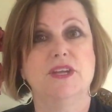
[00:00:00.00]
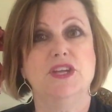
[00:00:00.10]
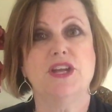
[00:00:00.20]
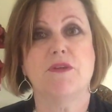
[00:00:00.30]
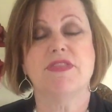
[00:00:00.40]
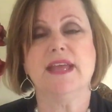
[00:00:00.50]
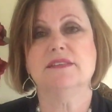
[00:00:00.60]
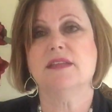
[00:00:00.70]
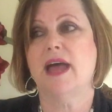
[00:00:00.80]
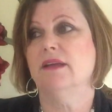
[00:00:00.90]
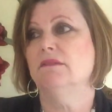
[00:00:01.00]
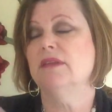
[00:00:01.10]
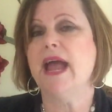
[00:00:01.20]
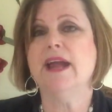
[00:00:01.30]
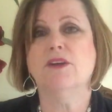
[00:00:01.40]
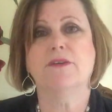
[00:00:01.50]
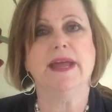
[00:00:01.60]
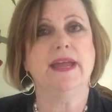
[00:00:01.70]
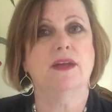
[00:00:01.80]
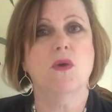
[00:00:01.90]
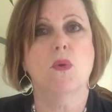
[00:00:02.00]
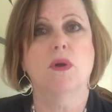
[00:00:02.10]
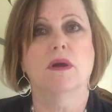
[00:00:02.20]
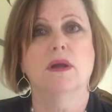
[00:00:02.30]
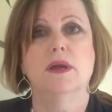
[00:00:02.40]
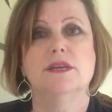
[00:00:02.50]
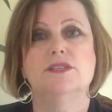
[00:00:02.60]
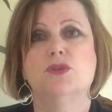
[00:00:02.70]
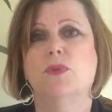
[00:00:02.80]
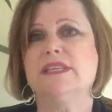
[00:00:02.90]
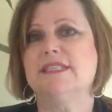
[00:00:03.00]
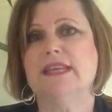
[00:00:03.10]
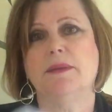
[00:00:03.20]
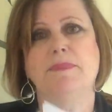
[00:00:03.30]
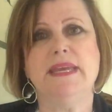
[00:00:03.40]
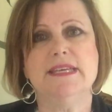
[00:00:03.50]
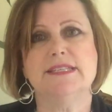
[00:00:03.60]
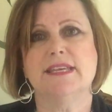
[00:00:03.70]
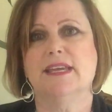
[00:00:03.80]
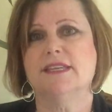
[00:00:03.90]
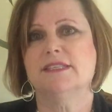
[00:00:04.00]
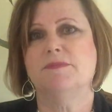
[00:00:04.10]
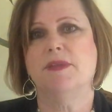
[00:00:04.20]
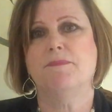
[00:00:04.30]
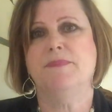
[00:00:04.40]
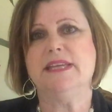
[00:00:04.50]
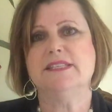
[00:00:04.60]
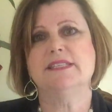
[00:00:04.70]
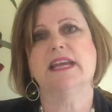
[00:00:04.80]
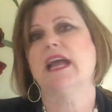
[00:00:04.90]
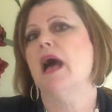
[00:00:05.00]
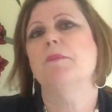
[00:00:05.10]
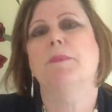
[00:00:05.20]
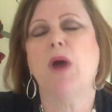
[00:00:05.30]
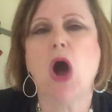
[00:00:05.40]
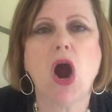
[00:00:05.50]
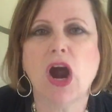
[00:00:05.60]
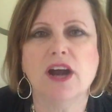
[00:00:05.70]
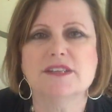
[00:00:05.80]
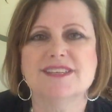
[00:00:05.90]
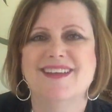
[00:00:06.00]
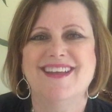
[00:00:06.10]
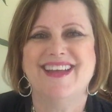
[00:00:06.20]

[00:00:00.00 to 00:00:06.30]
You know, things like layering or twisting pieces, the pieces that come apart,